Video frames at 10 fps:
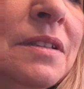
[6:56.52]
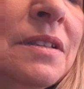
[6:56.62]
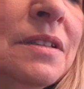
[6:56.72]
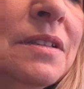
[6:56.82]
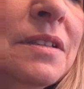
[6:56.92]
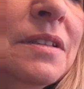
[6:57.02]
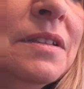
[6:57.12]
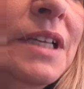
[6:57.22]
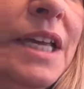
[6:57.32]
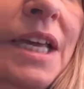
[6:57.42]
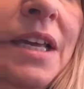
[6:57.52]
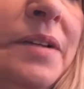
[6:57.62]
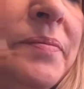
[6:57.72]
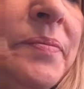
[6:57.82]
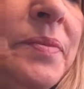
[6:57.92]
E,
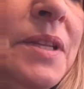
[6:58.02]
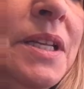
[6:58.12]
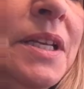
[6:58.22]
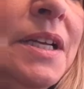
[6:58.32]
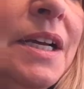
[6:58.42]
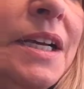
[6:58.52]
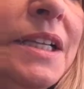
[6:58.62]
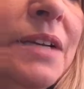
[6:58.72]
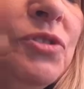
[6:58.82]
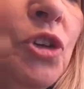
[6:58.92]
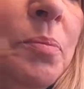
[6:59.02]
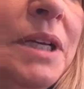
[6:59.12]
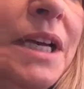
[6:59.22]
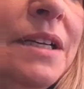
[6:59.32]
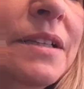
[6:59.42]
and then F sharp
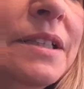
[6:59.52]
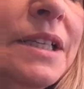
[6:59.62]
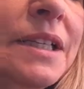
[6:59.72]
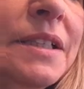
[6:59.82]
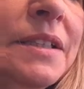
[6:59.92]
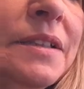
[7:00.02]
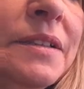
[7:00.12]
again on the second.